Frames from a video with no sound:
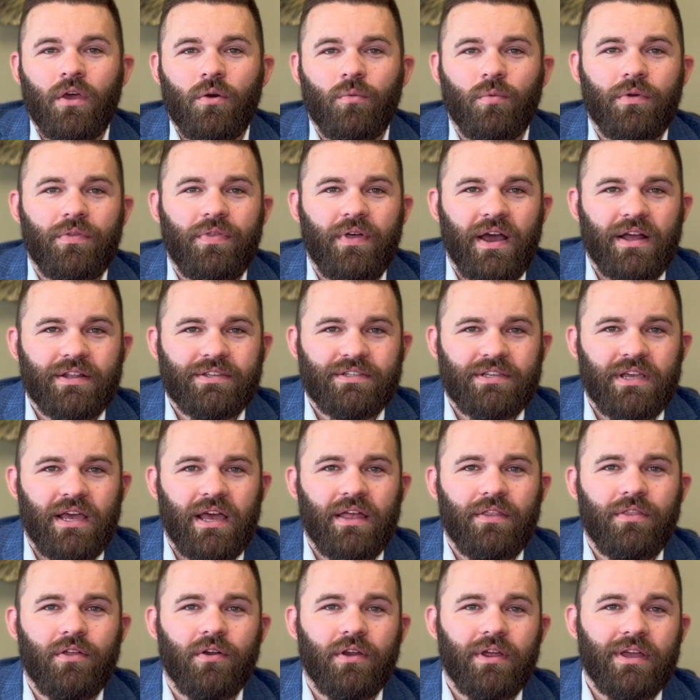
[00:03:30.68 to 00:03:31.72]
With that
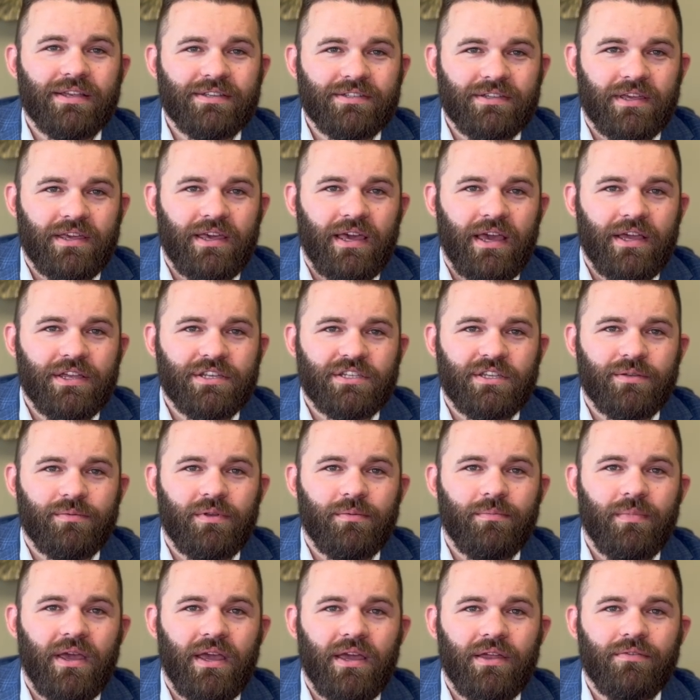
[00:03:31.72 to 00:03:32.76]
said, there is a case to be
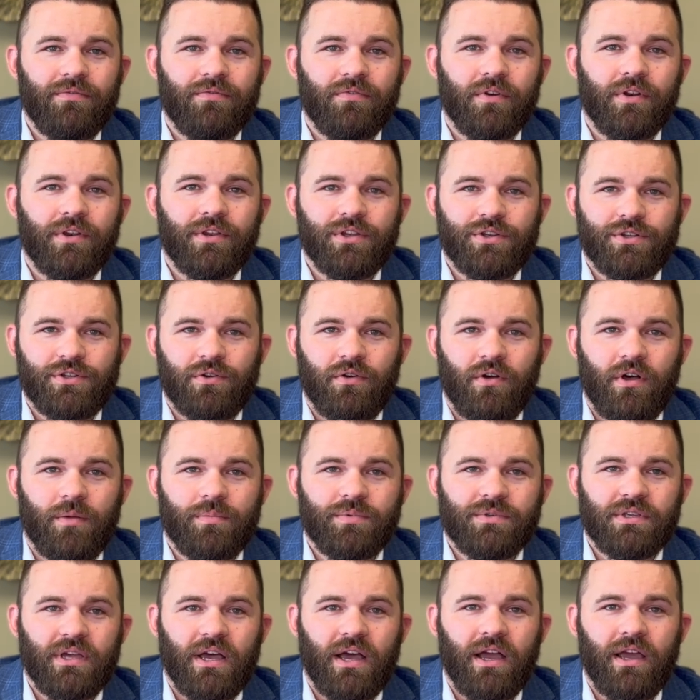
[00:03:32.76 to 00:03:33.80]
made for additional
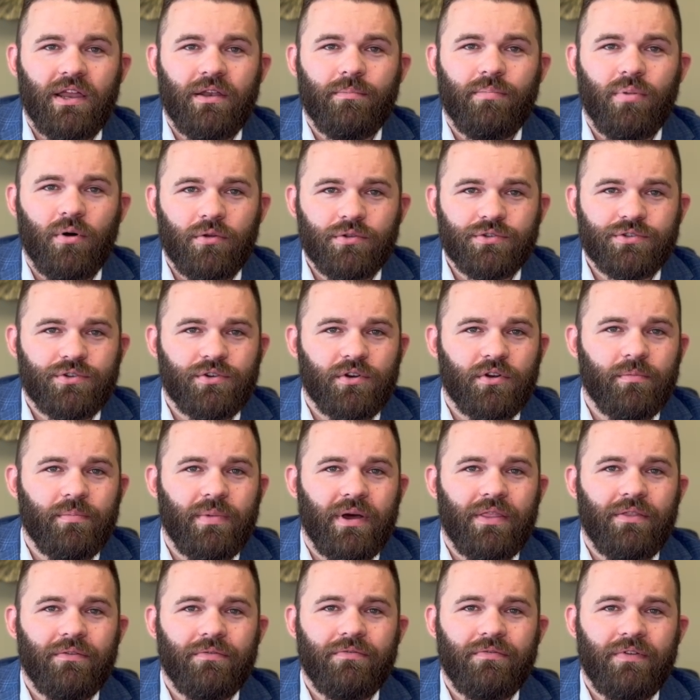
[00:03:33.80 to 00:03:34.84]
upside, bolstered
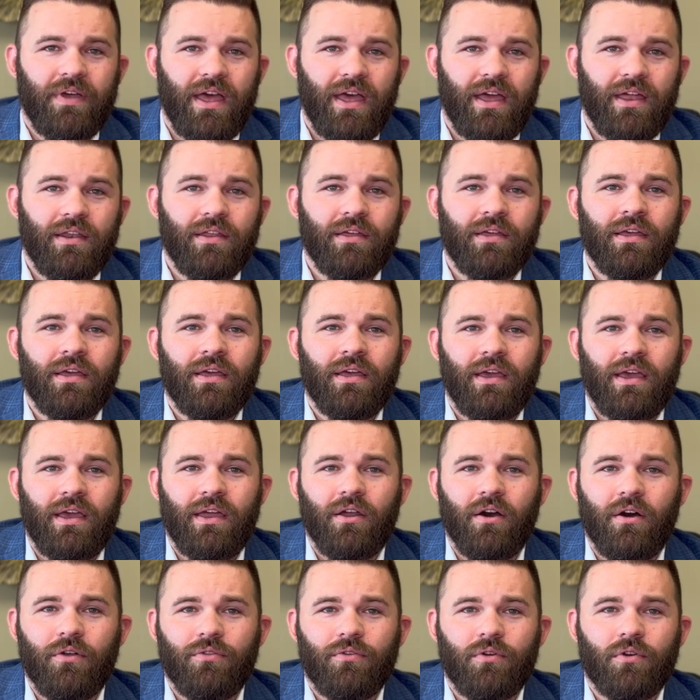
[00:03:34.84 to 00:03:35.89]
by the Fed and
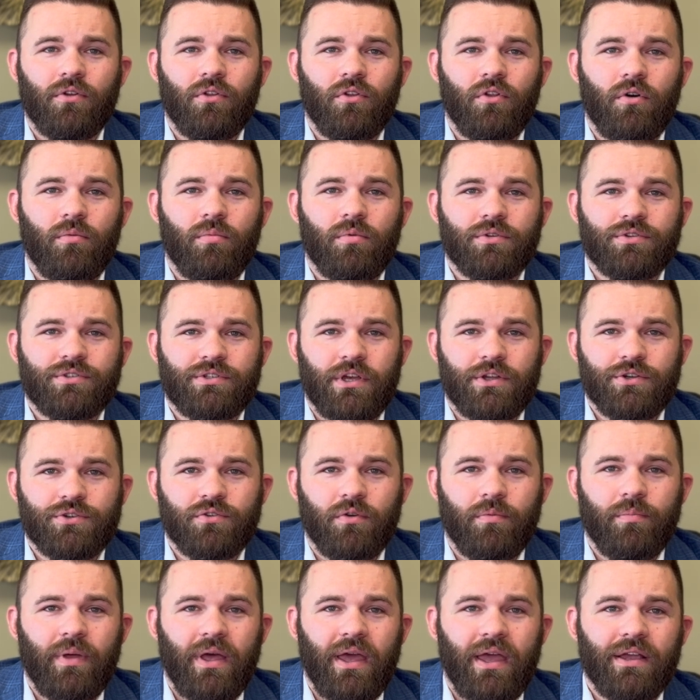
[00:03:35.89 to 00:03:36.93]
other global central
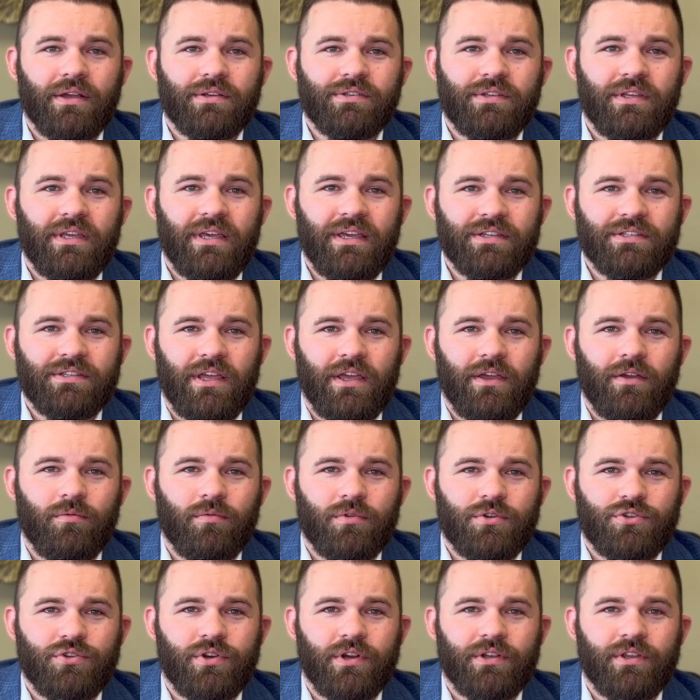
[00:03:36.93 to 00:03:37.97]
banks easing
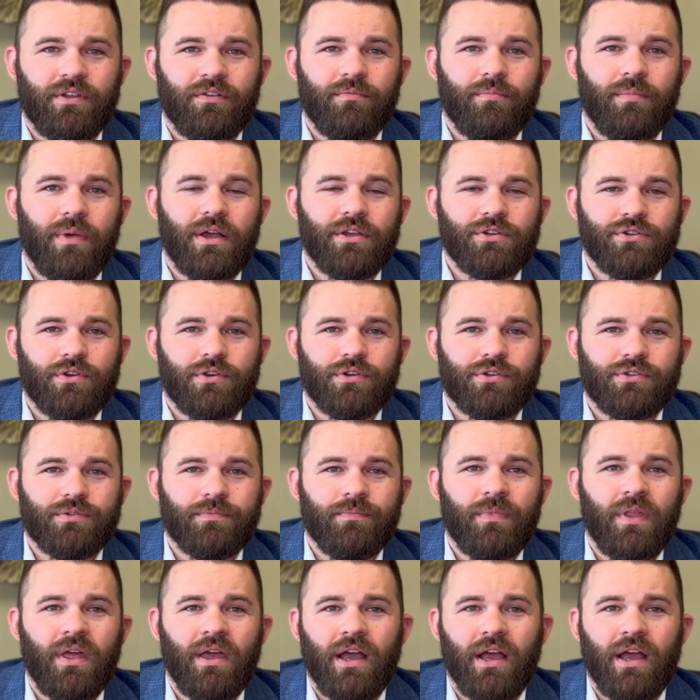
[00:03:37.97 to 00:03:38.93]
restrictive measures,